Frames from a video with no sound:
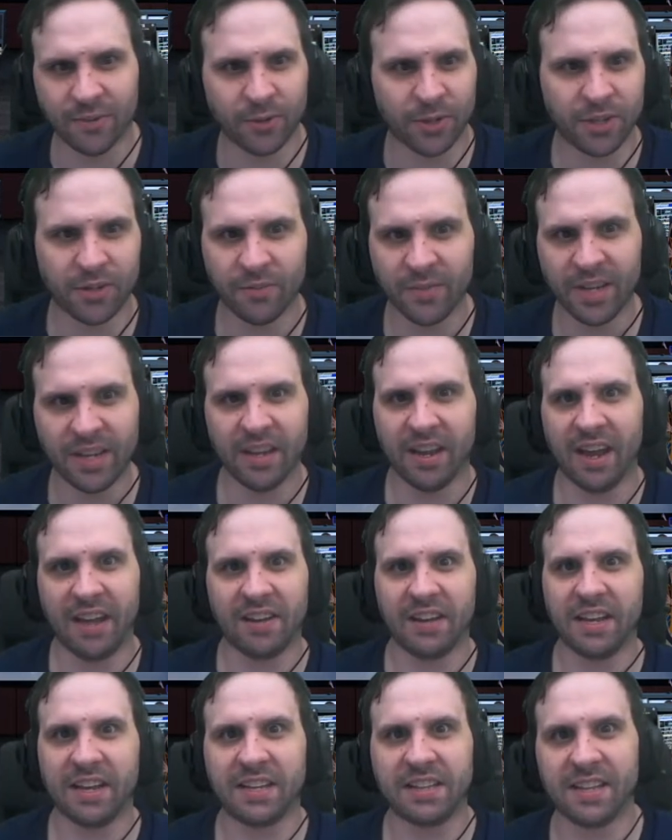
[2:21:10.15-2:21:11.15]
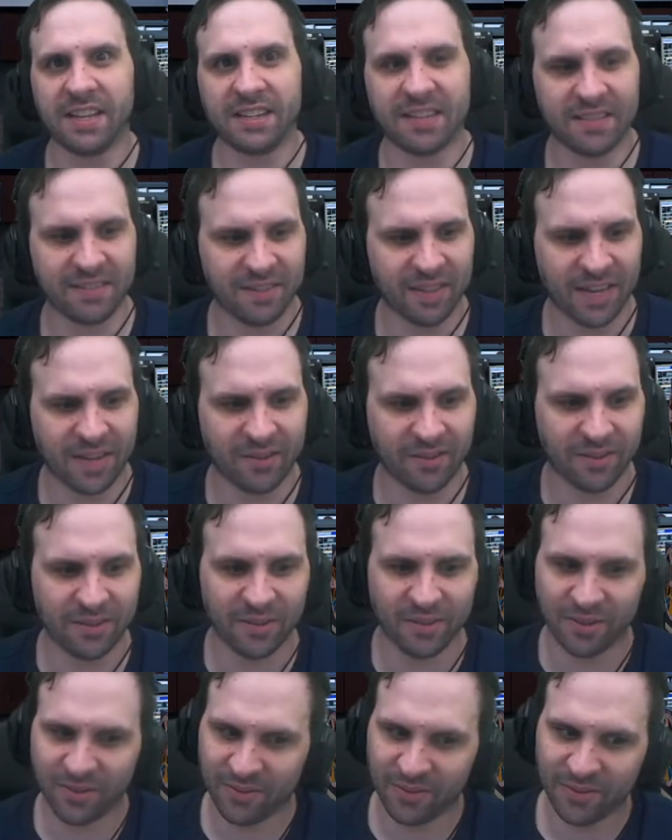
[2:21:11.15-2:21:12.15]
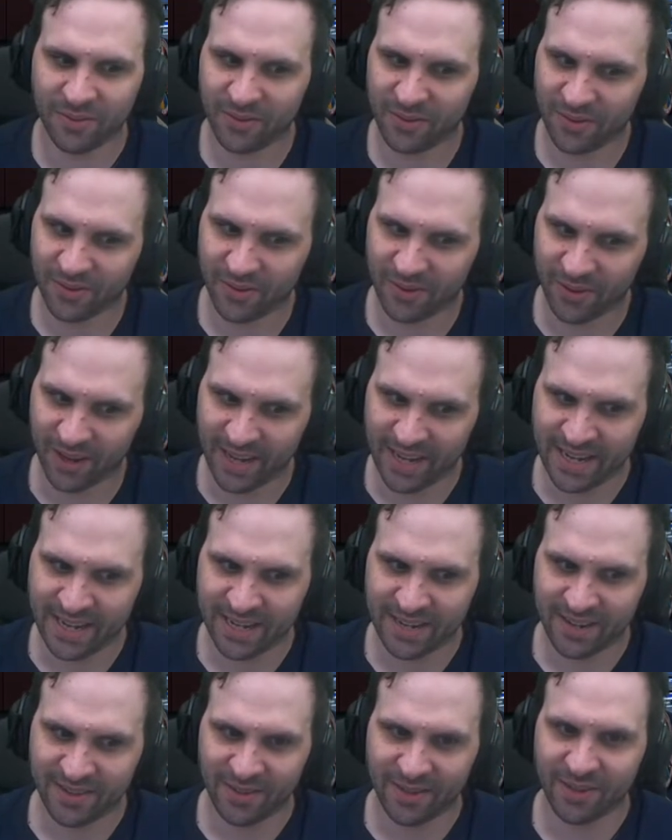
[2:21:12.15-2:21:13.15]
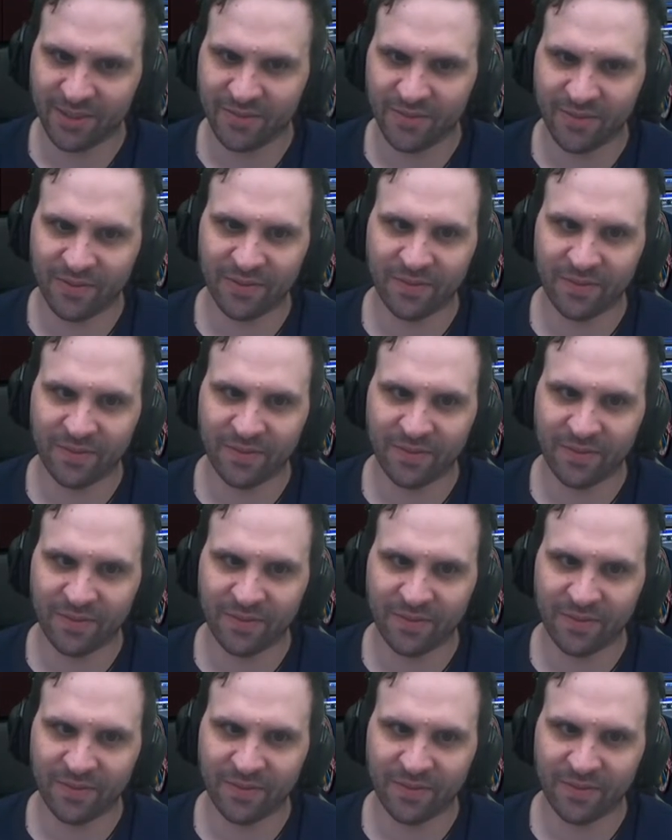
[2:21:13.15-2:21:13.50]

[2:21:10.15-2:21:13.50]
What do you mean? How did they get that? Like, what? What do you.